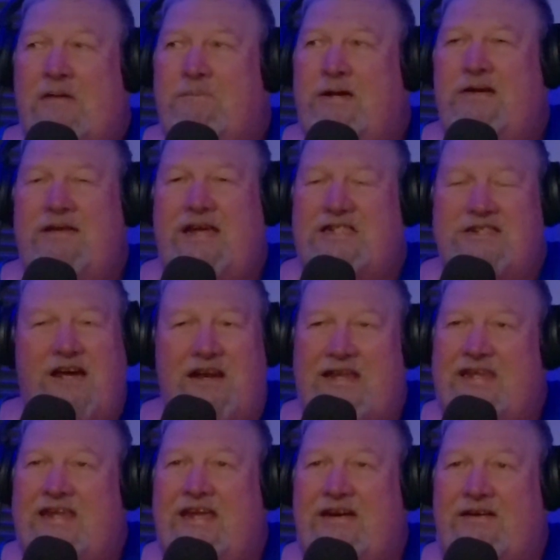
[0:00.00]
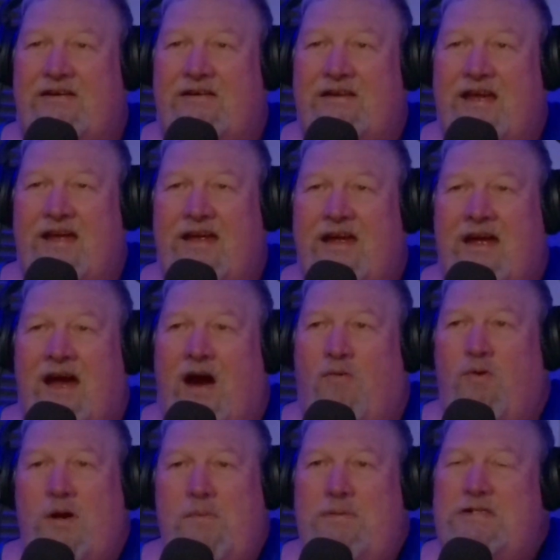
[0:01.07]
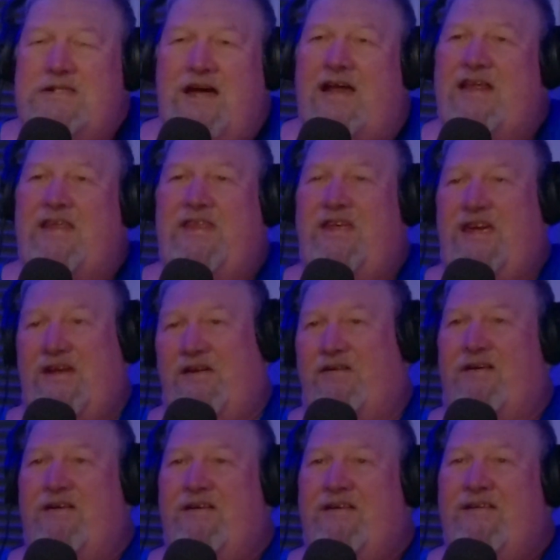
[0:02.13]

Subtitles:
But that's not a theater. A room is not a theater.